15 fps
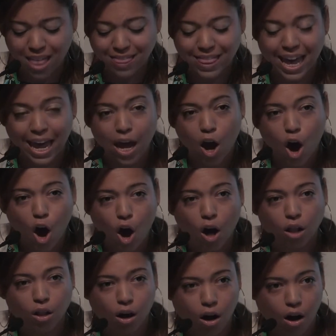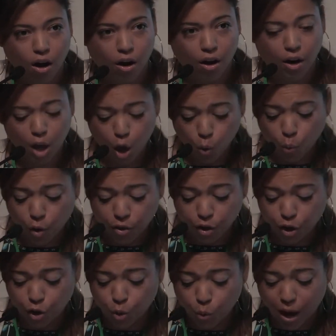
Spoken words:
They all are. Whether you